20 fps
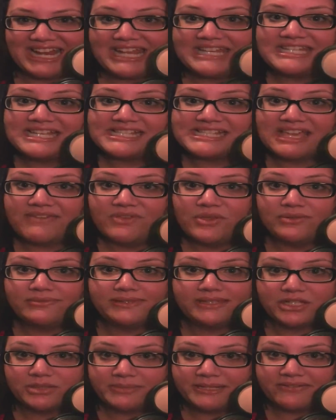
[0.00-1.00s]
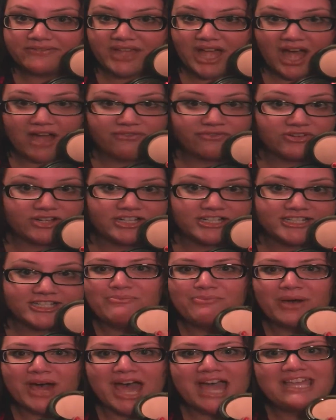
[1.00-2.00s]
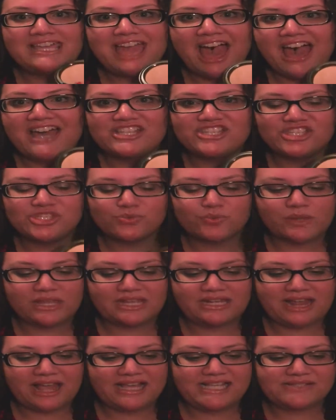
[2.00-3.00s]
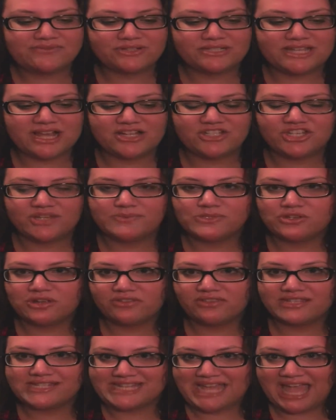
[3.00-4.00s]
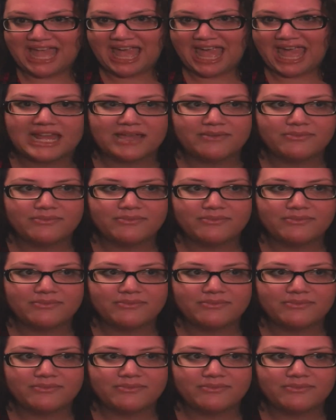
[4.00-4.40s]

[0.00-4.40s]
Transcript: It does give you a little bit of coverage. But yeah, it's just really nice for touch-ups throughout the day.